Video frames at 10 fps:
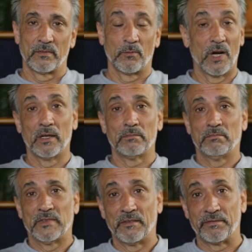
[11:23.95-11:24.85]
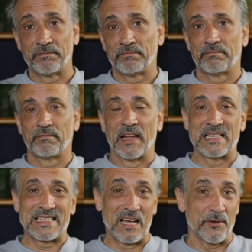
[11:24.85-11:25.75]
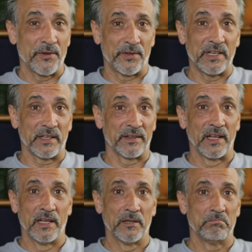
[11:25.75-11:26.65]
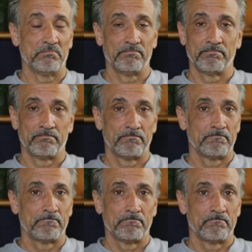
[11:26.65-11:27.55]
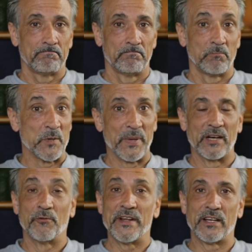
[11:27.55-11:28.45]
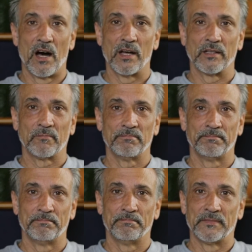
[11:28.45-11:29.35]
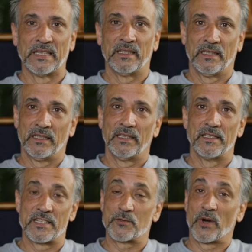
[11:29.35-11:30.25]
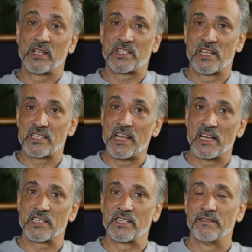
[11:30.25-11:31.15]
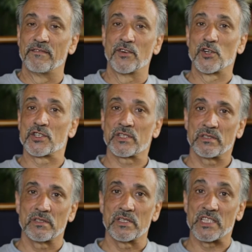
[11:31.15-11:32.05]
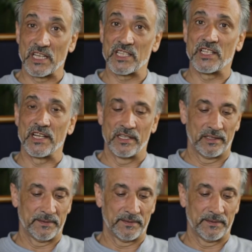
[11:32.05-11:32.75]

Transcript: Well, if that's how you think, then we better read on. This is what it says next in verse sixteen.